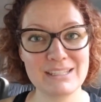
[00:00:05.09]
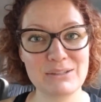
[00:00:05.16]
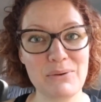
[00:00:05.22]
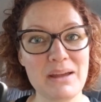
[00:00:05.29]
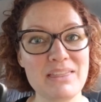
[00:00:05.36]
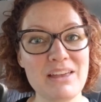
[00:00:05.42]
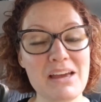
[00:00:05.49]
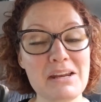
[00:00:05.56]
so
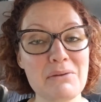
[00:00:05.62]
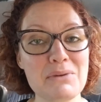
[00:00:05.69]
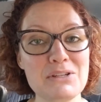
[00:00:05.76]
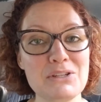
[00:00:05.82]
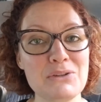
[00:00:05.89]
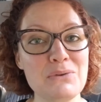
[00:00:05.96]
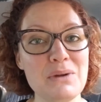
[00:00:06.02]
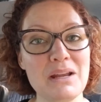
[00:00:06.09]
I thought I would
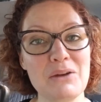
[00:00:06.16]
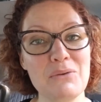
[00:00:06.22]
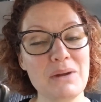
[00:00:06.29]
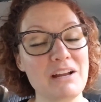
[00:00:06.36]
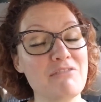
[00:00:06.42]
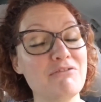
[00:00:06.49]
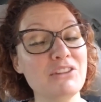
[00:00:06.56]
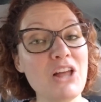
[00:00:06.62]
do a
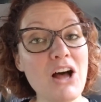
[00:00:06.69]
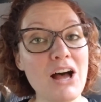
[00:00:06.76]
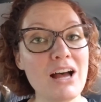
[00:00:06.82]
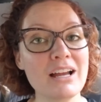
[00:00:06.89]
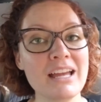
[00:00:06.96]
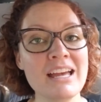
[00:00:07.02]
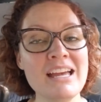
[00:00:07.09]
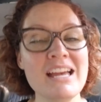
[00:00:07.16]
quick
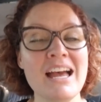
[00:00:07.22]
vlog.